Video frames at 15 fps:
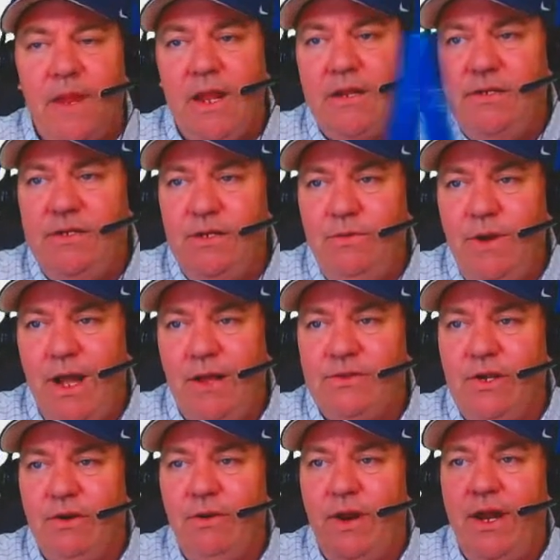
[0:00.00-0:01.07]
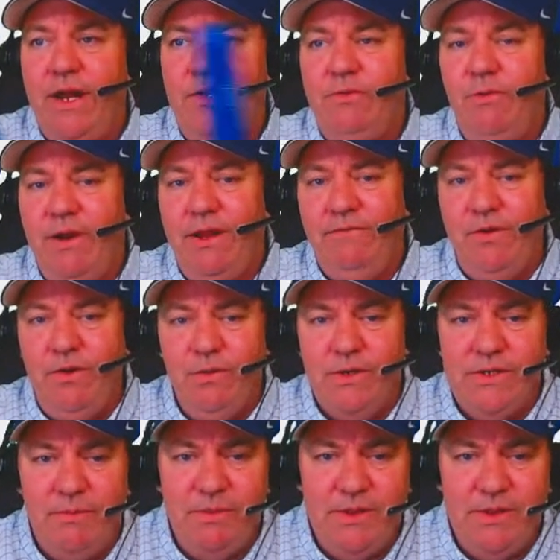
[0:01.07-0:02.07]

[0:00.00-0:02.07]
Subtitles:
2 outs already. 20 viewers up in